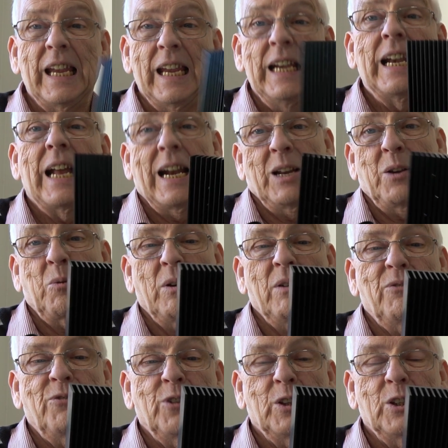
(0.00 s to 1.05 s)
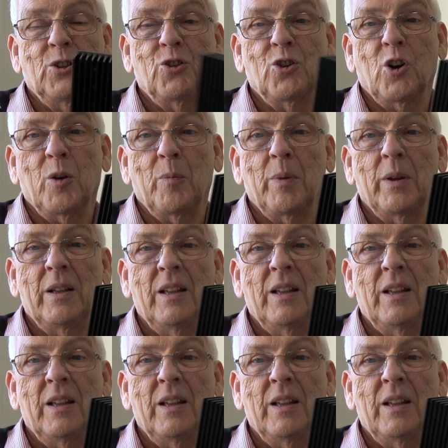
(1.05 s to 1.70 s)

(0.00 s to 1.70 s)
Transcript: inadequate for the job